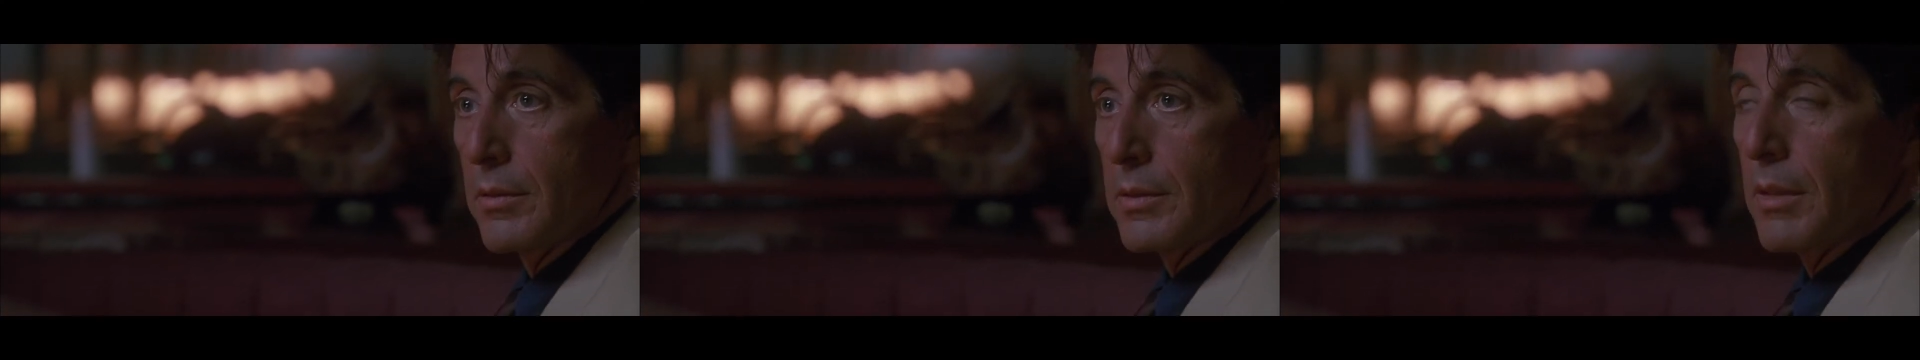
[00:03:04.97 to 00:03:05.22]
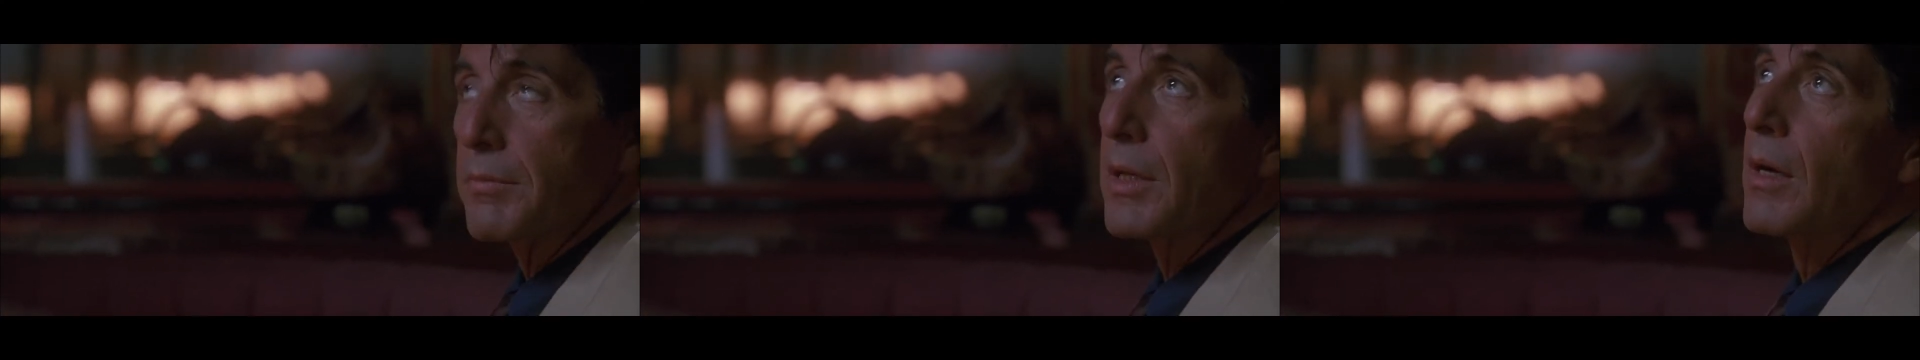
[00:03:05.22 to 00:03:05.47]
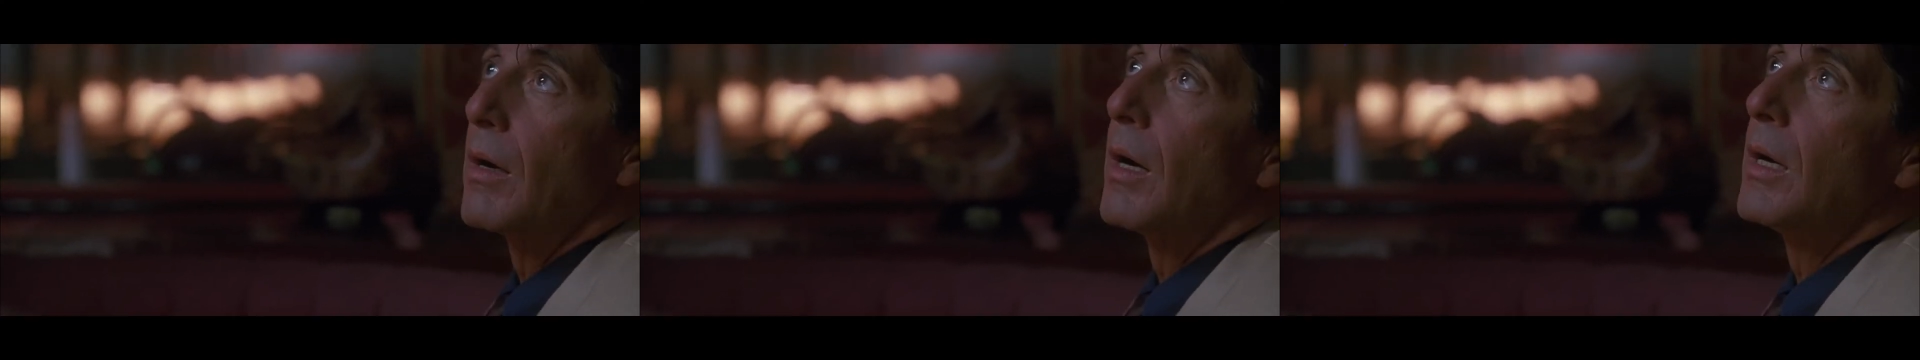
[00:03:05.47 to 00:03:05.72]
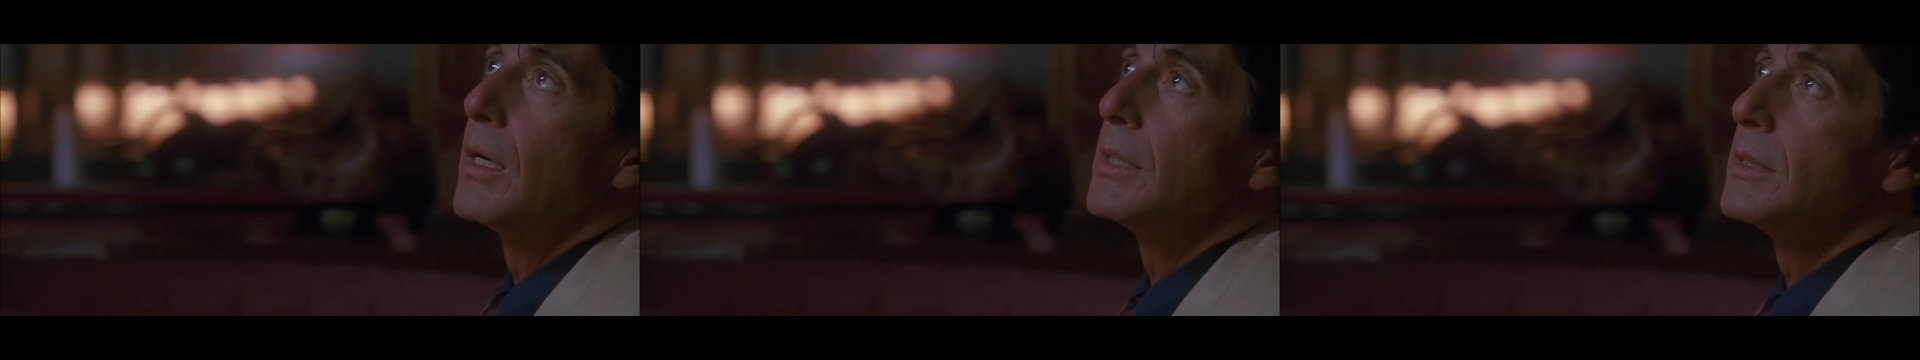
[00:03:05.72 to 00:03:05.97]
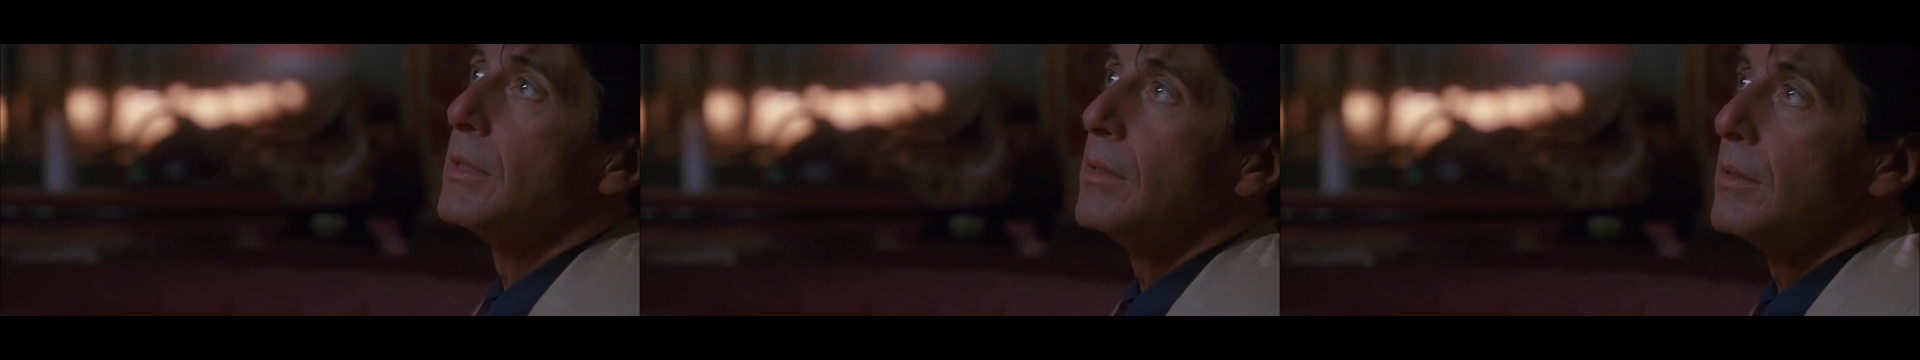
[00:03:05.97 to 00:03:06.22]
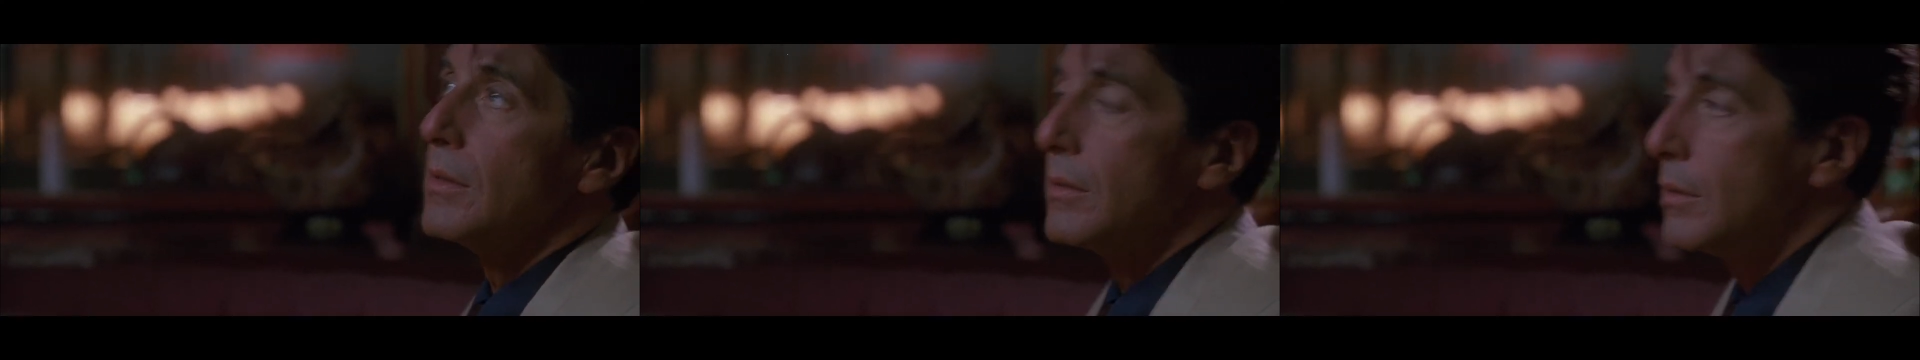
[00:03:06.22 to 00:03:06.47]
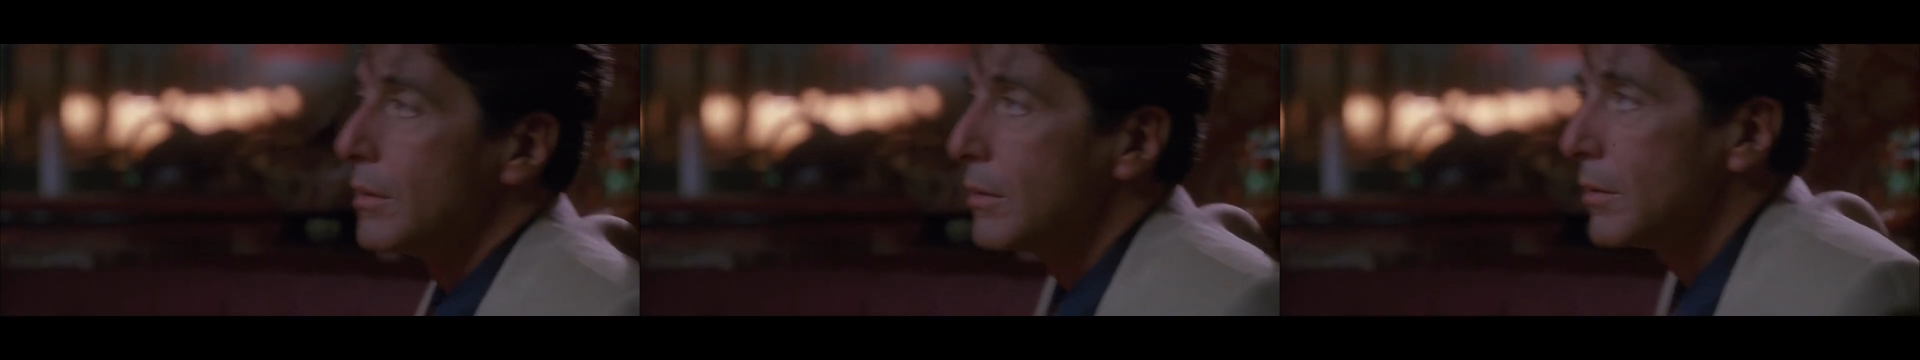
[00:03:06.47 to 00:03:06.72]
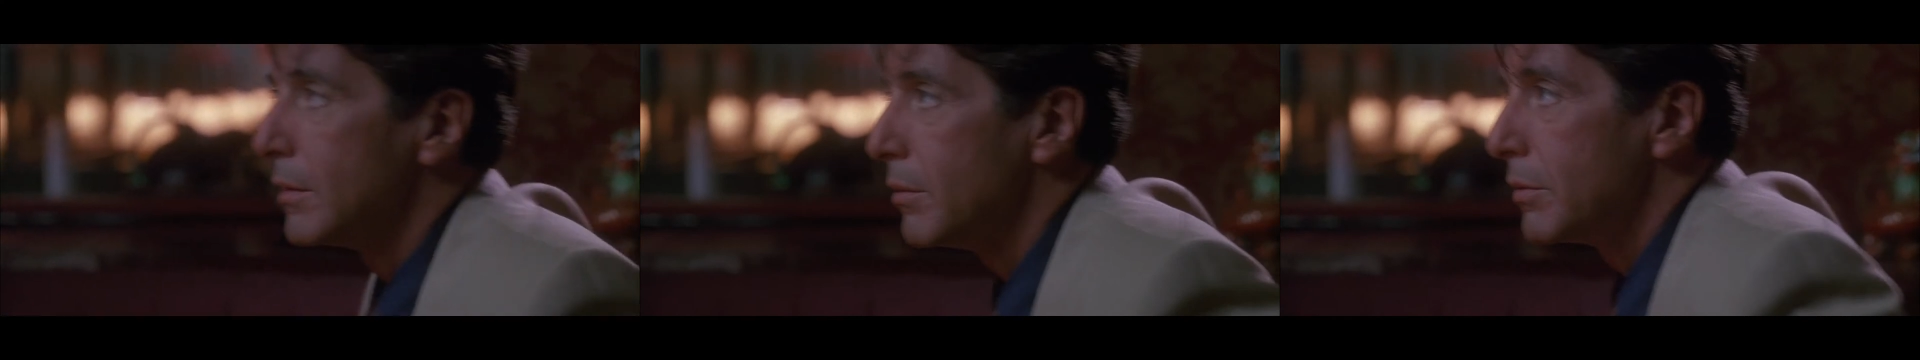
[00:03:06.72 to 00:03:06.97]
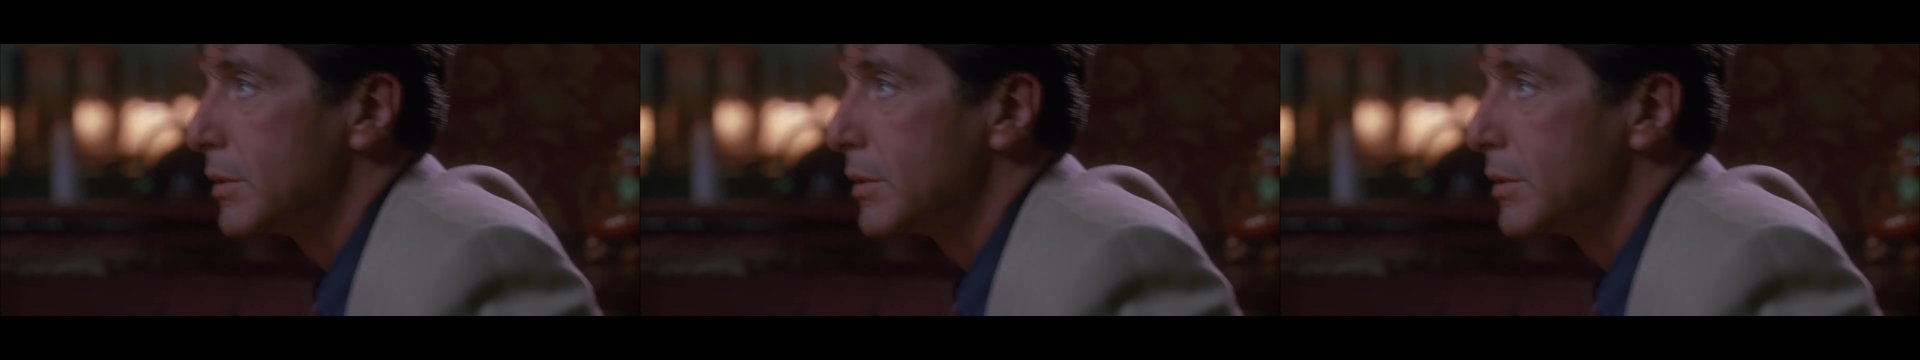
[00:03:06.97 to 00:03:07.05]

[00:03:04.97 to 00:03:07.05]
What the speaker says: Something her eyes did. There